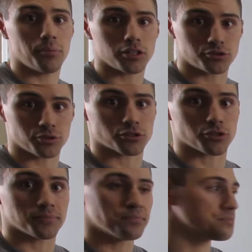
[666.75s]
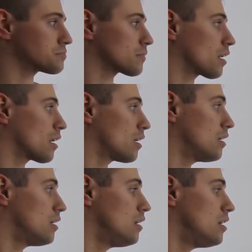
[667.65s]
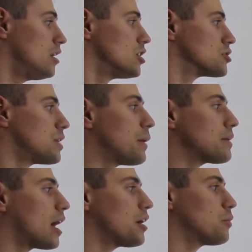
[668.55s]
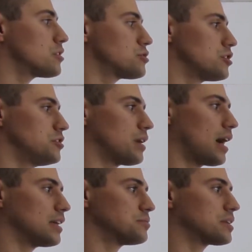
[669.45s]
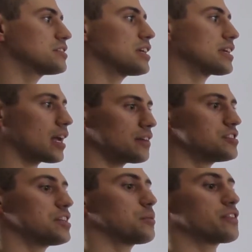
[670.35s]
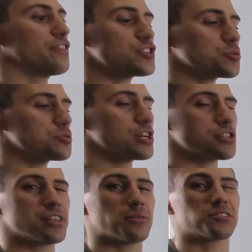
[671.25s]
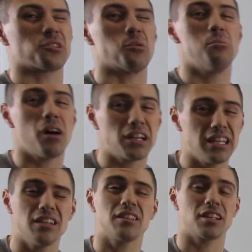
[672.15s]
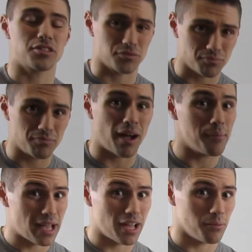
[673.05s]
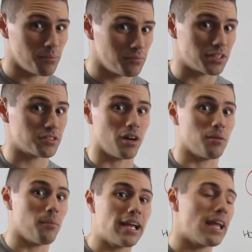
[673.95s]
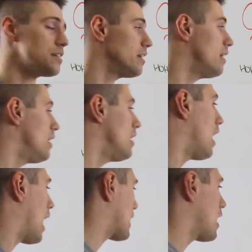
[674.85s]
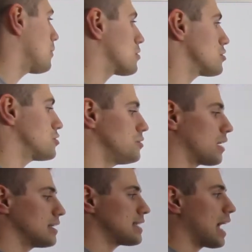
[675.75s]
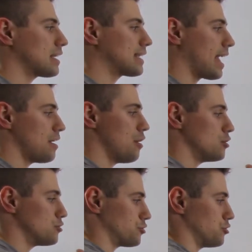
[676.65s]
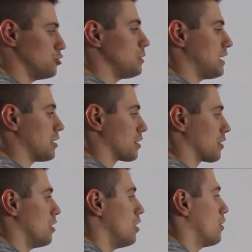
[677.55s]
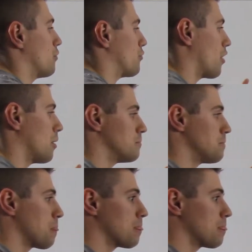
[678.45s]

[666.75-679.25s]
bond structure. So now I kind of want to show you guys, because I kind of did it with the Fischer projection, that was a little muddy, that's just my bad, that's on my end. I kind of want to show you guys how to get to here from